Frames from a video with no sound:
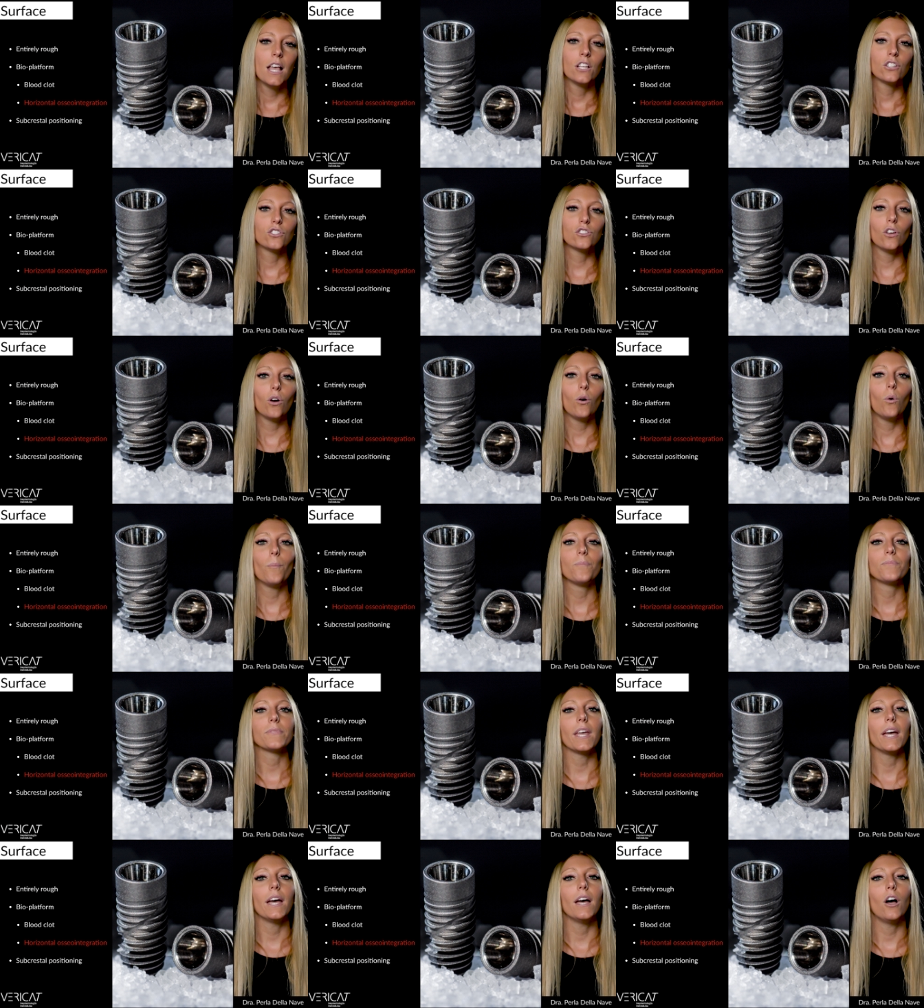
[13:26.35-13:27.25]
So
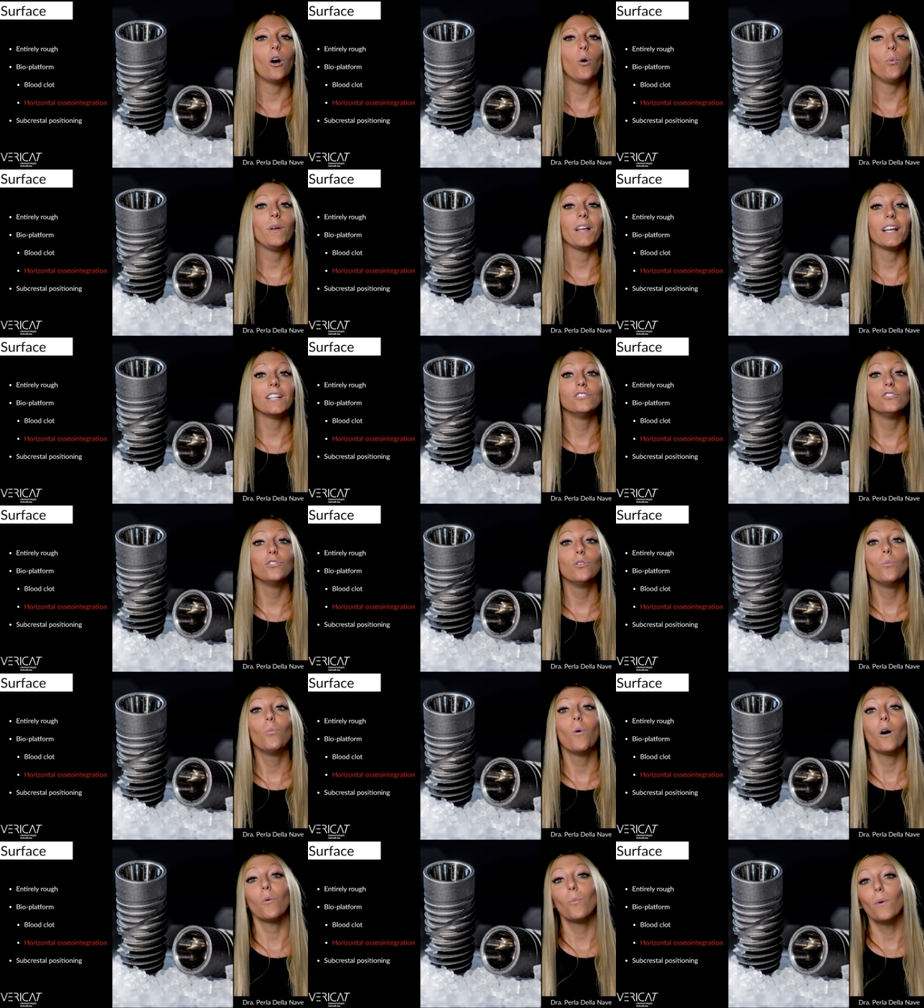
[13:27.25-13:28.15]
we can do
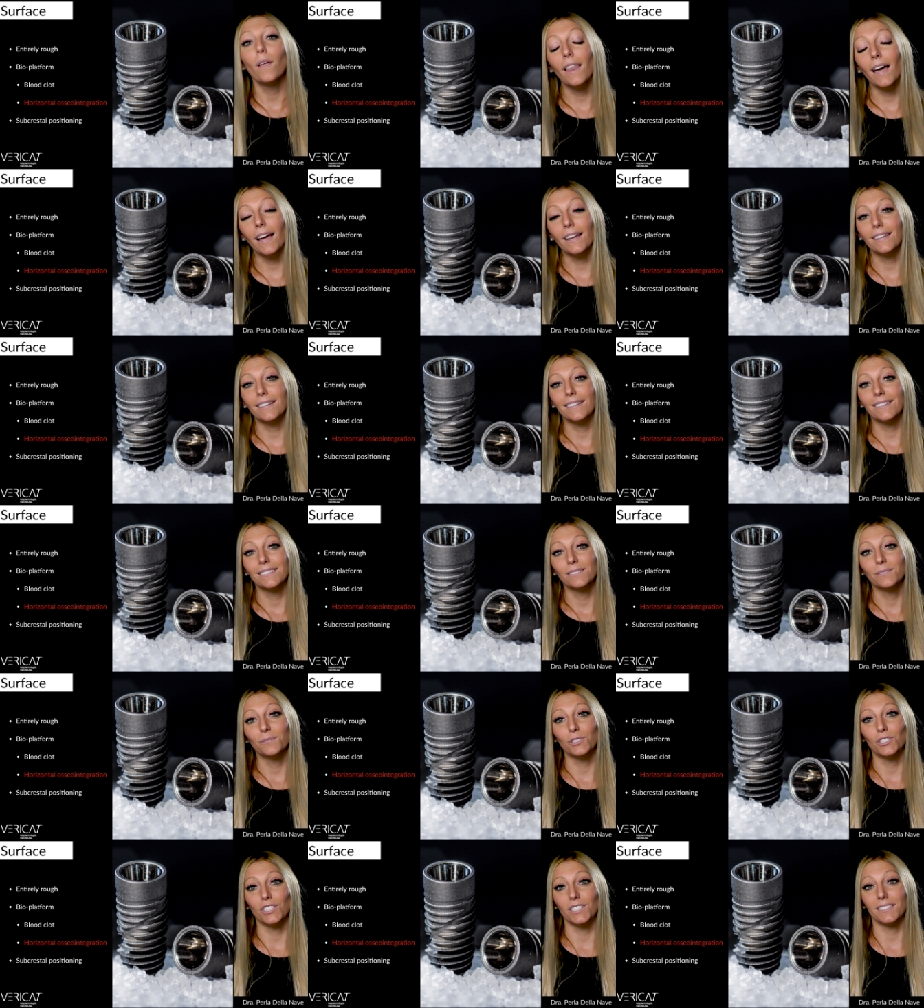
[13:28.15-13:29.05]
what we like,
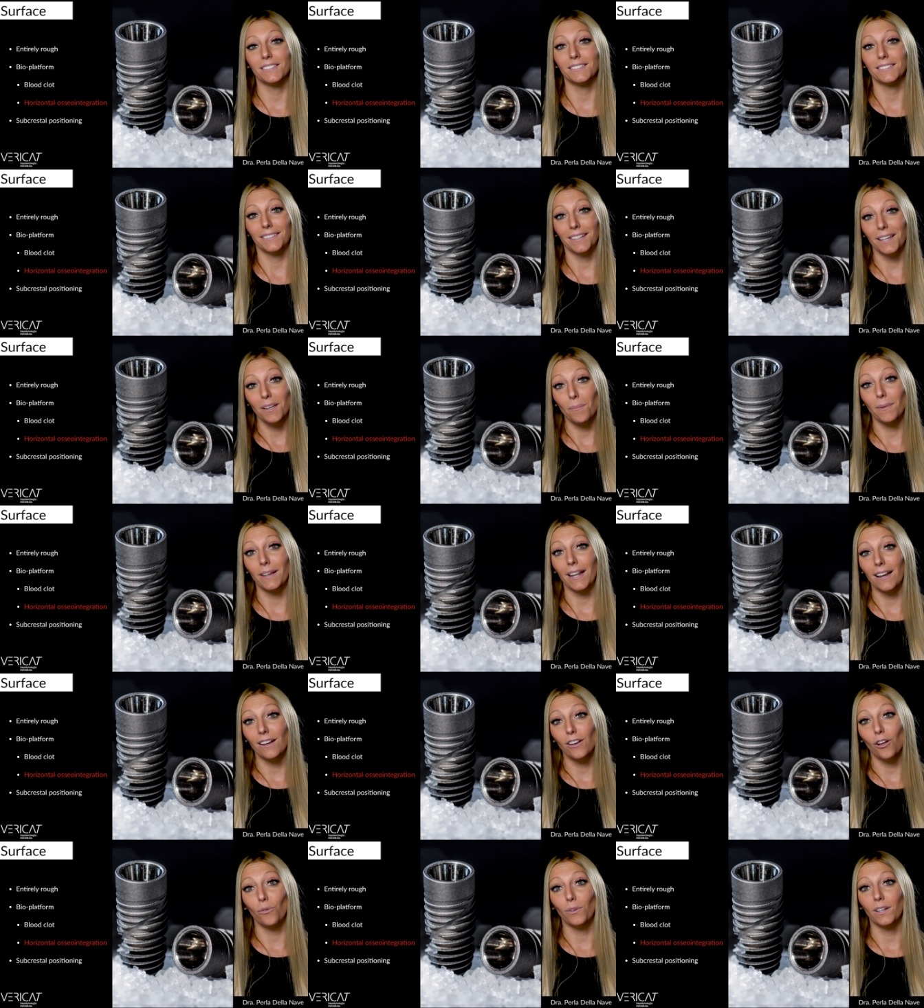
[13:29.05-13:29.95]
which is
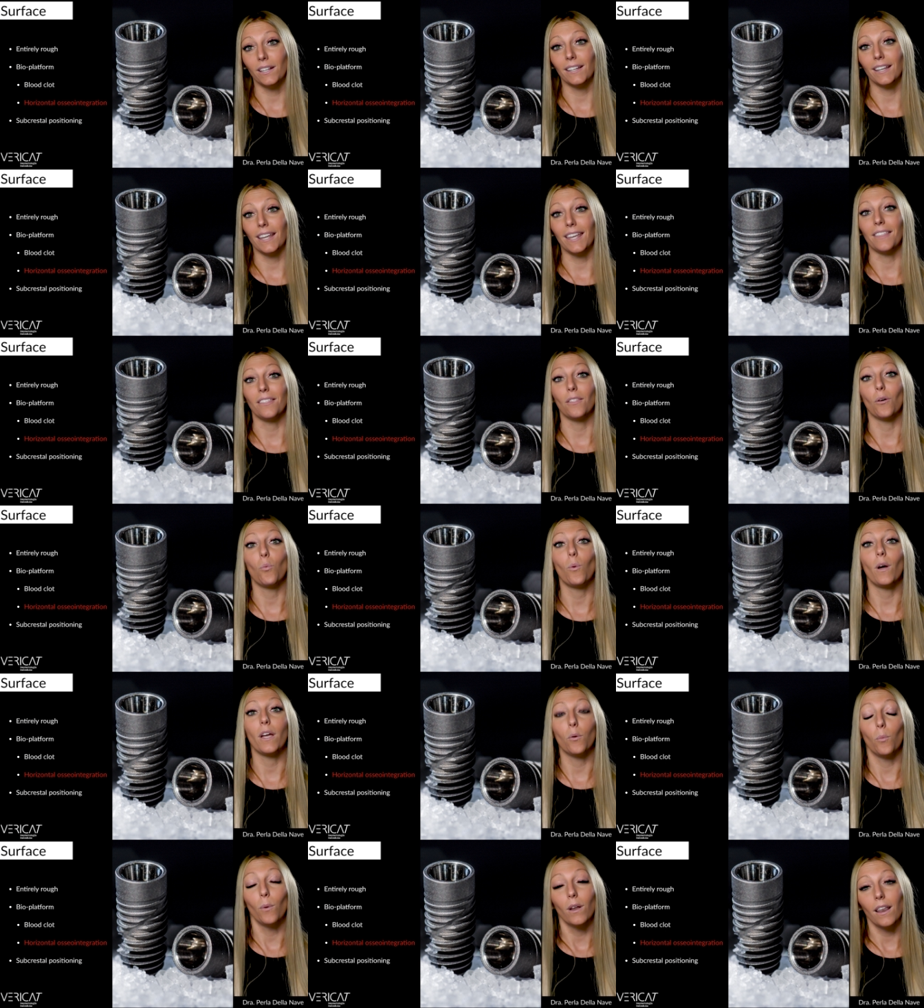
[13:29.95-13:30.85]
immediate loading in the
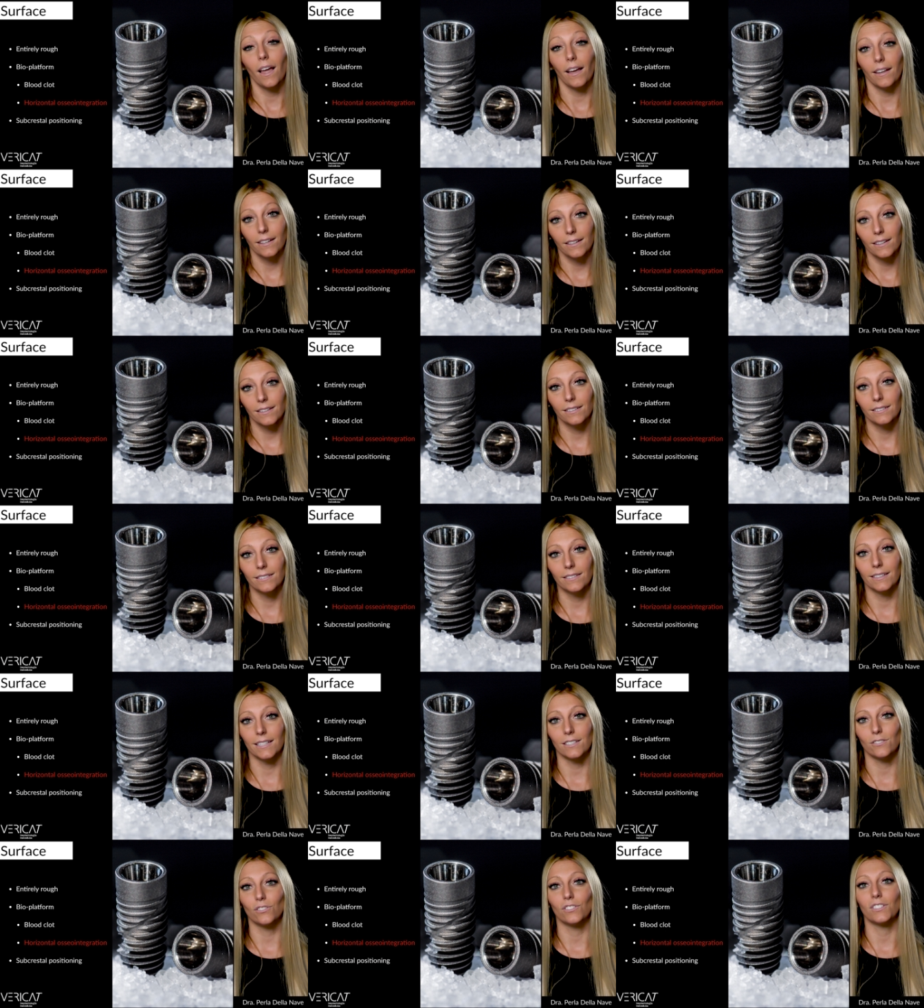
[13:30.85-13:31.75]
way we like,
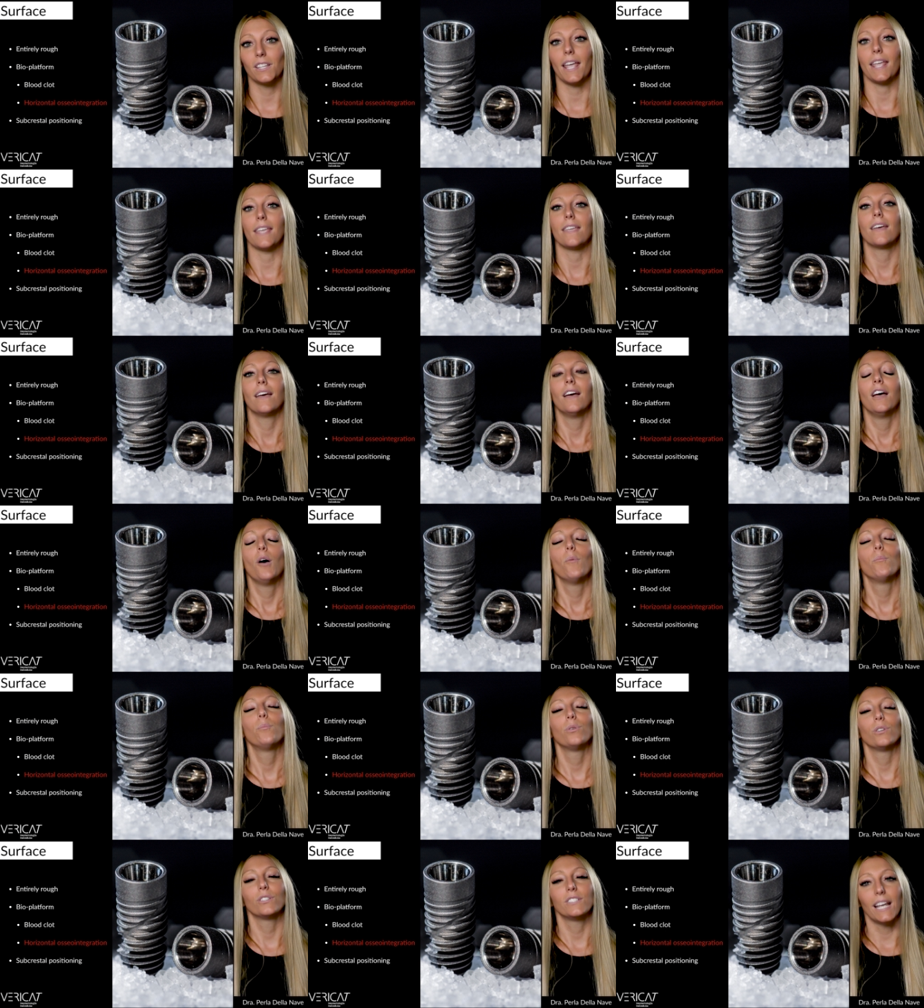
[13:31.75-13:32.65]
and that's to say,
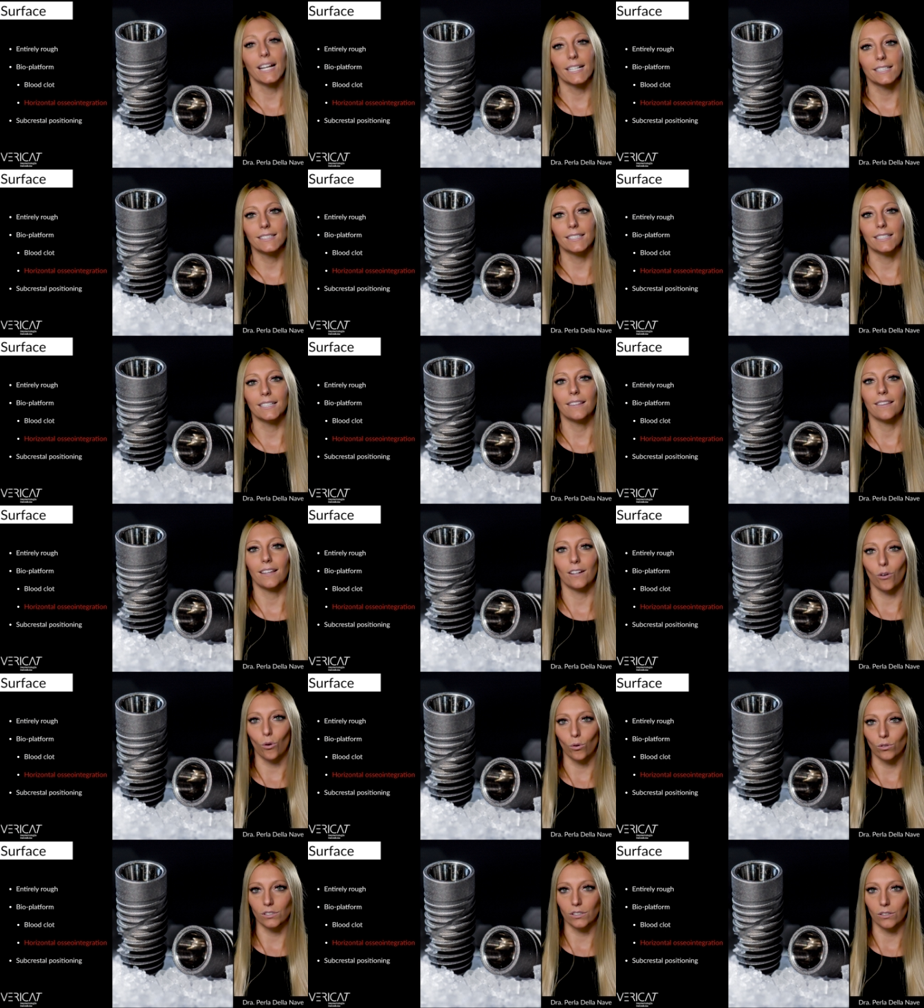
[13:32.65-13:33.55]
protecting the
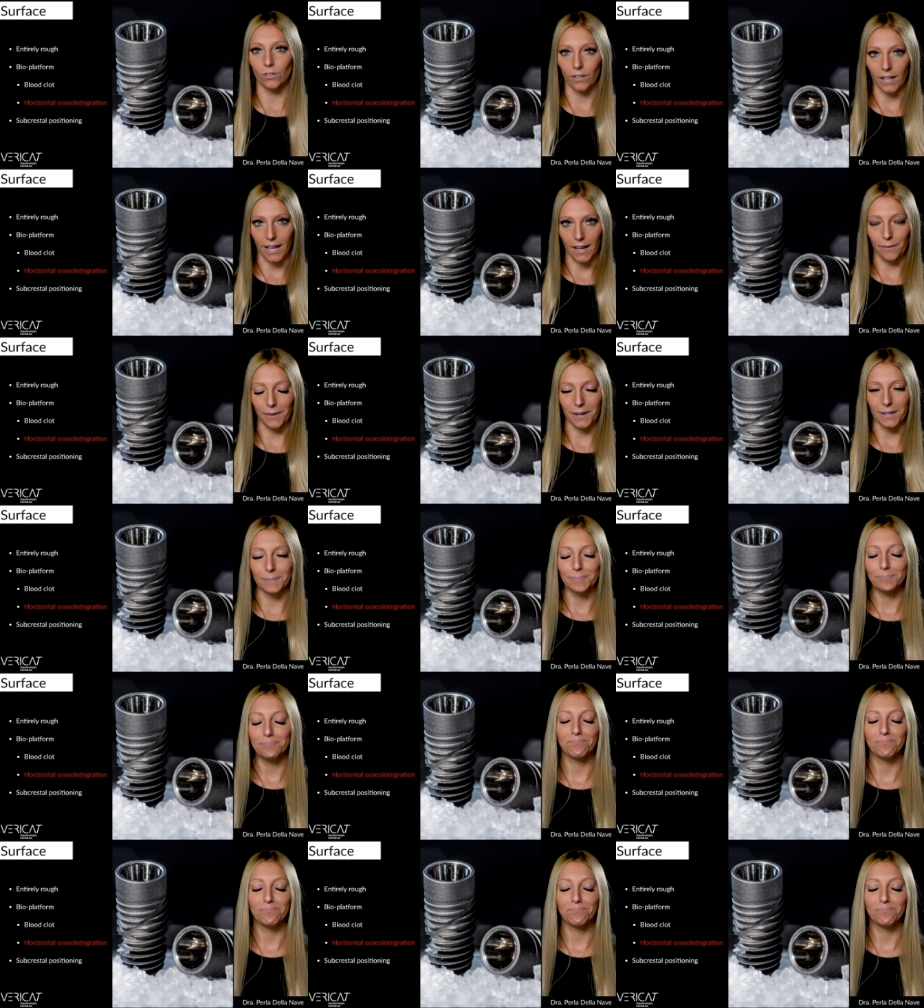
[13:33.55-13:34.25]
cortical area.